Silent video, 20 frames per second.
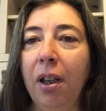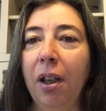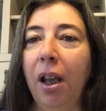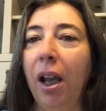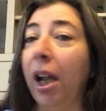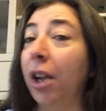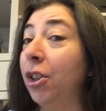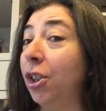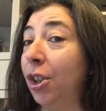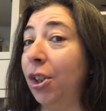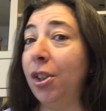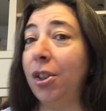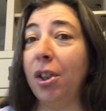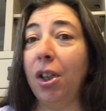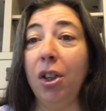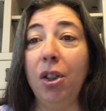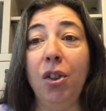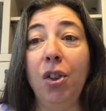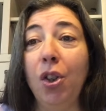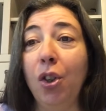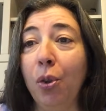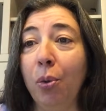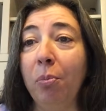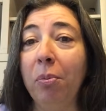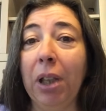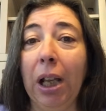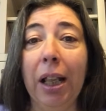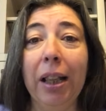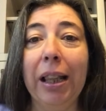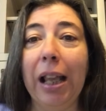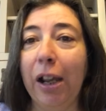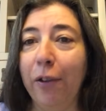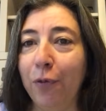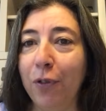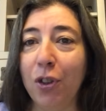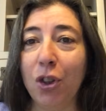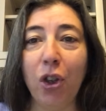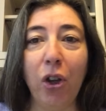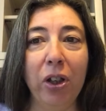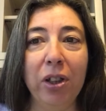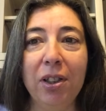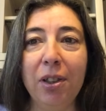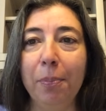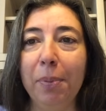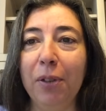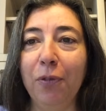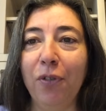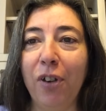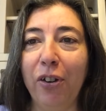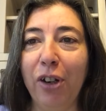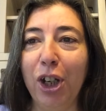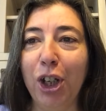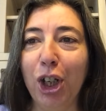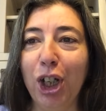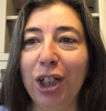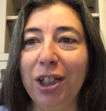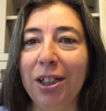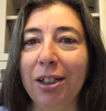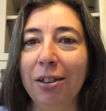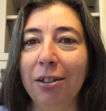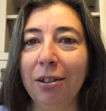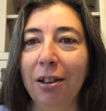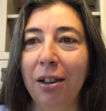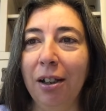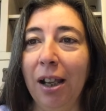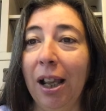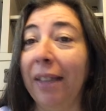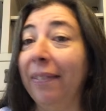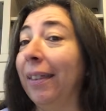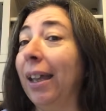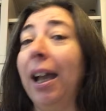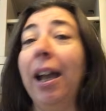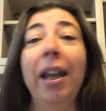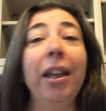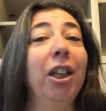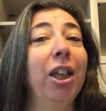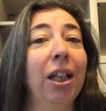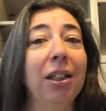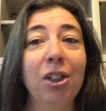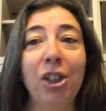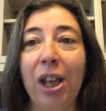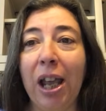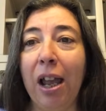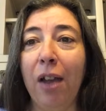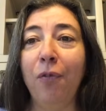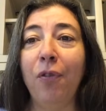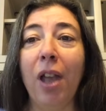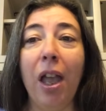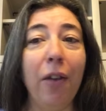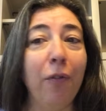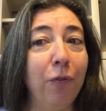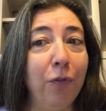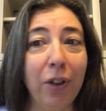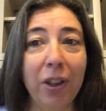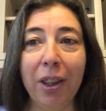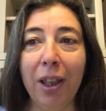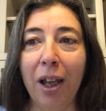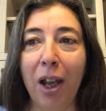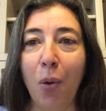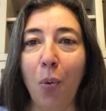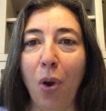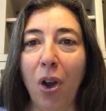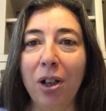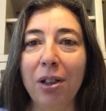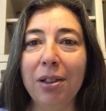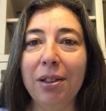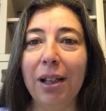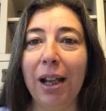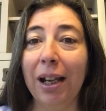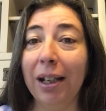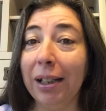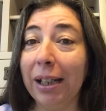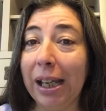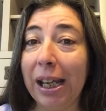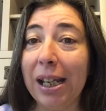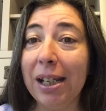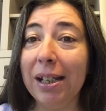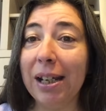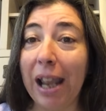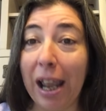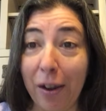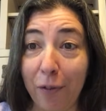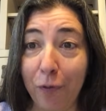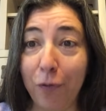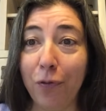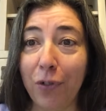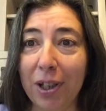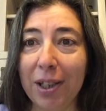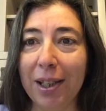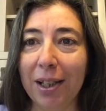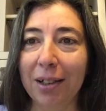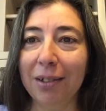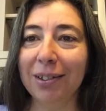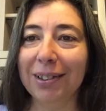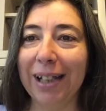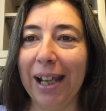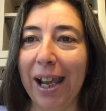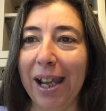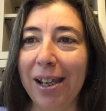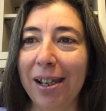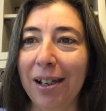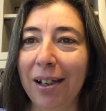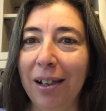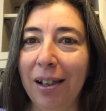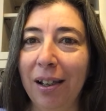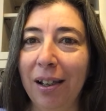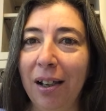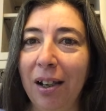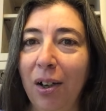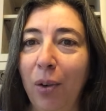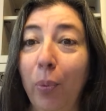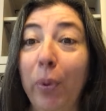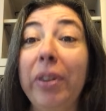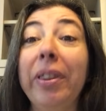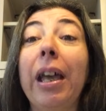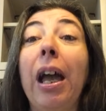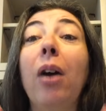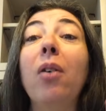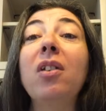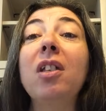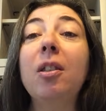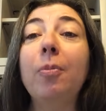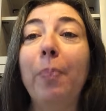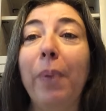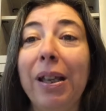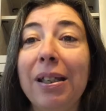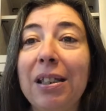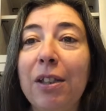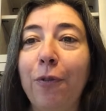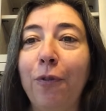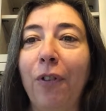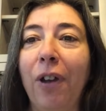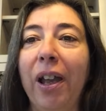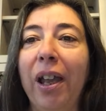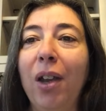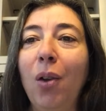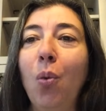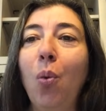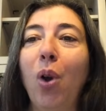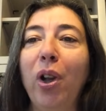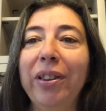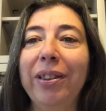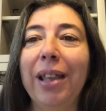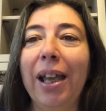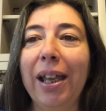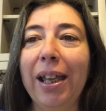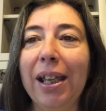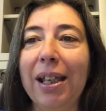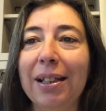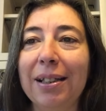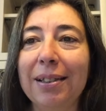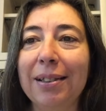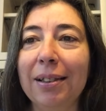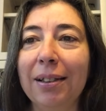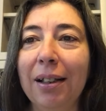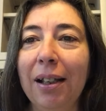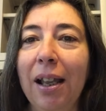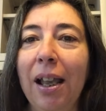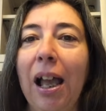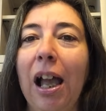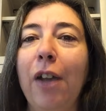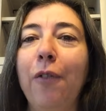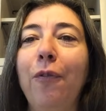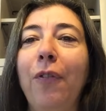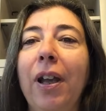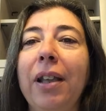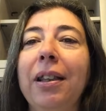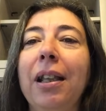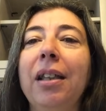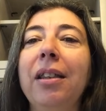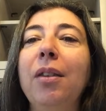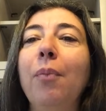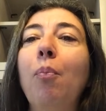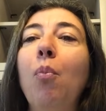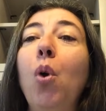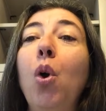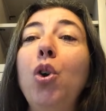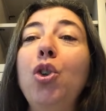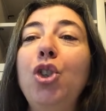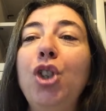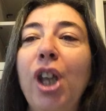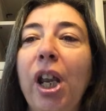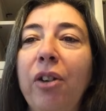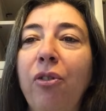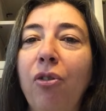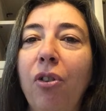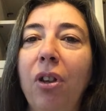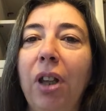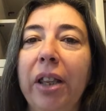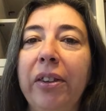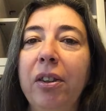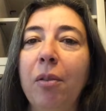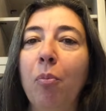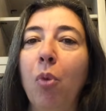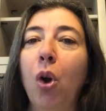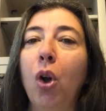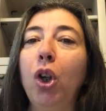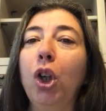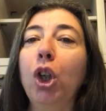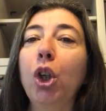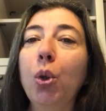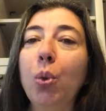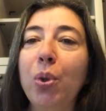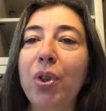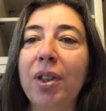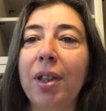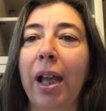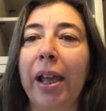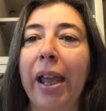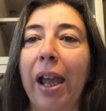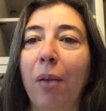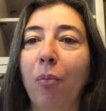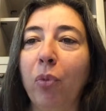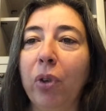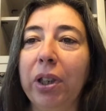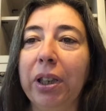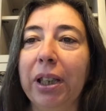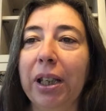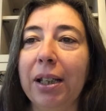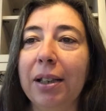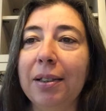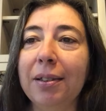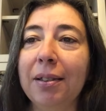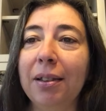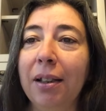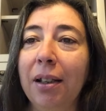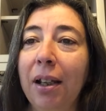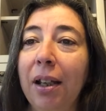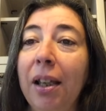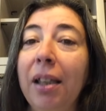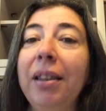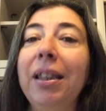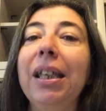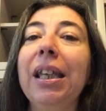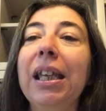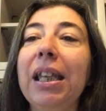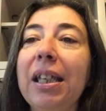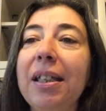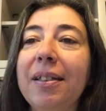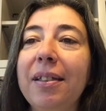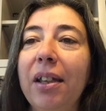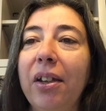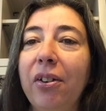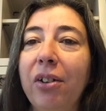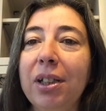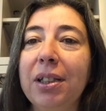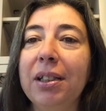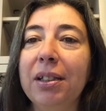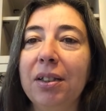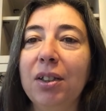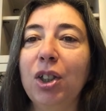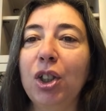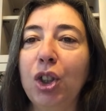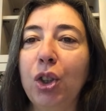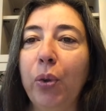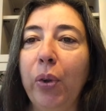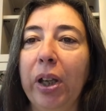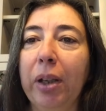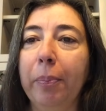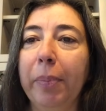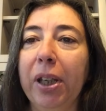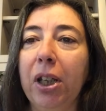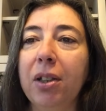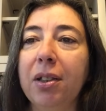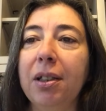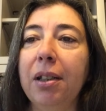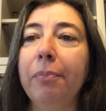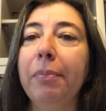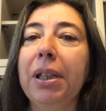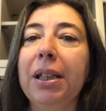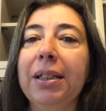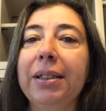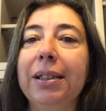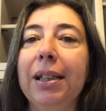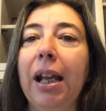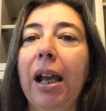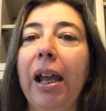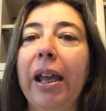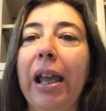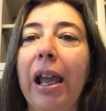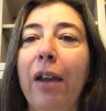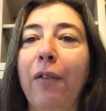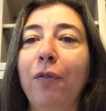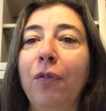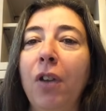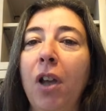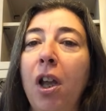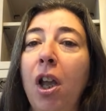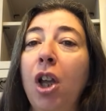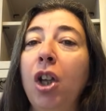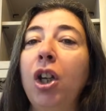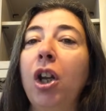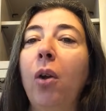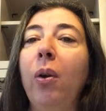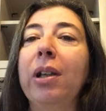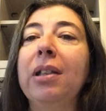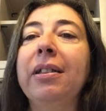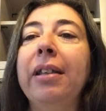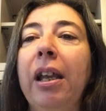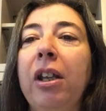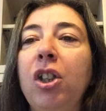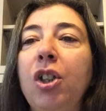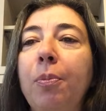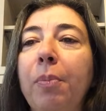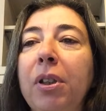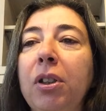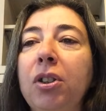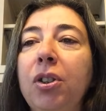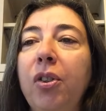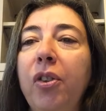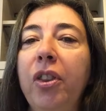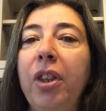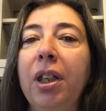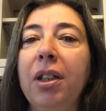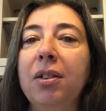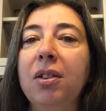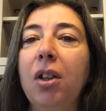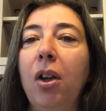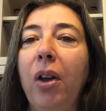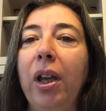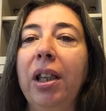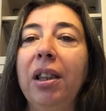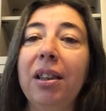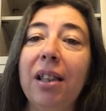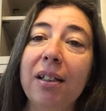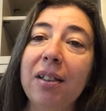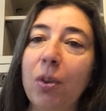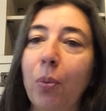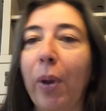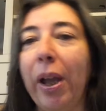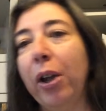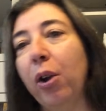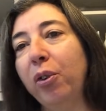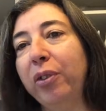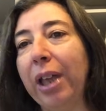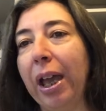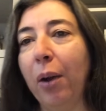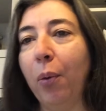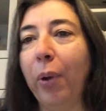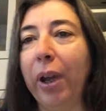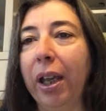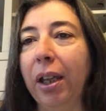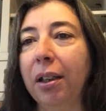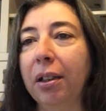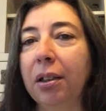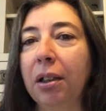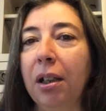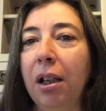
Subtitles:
I just assume that life is going to be very good and that I get to have everything I want and need every single day without specifying what that is. I find that the more general and the more loose I am with this, the easier it is to do it, because it means that I have no attachment to things going this way or that way.